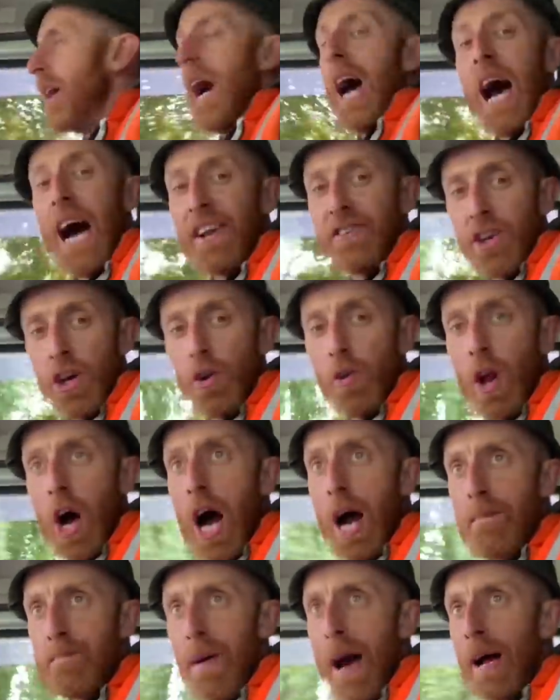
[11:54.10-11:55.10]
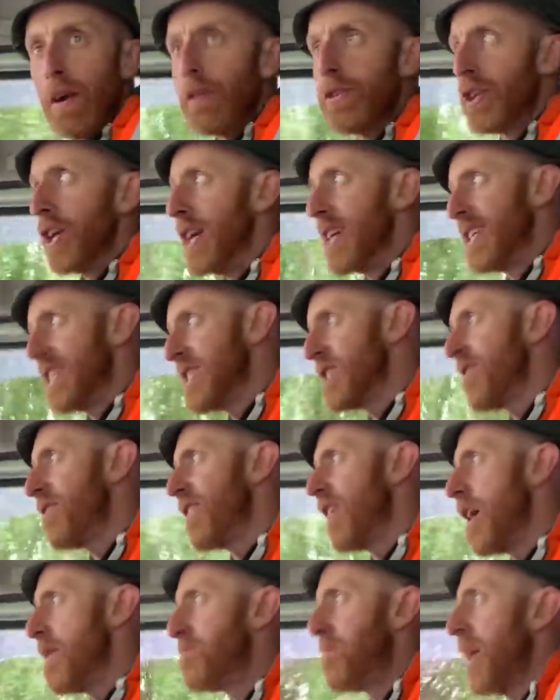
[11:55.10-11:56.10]
I do like Belton, it is a
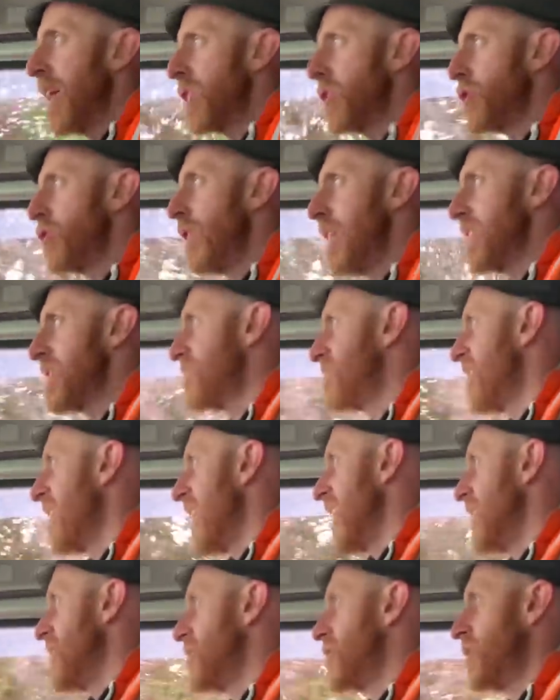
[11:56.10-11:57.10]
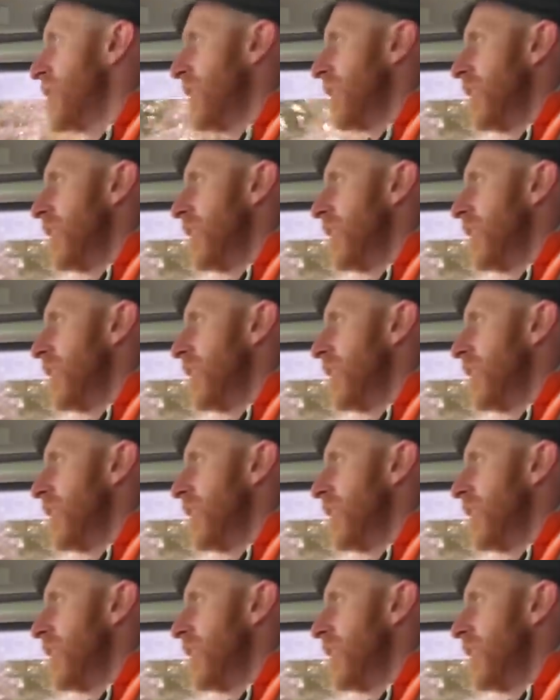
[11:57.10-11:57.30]
very picturesque village.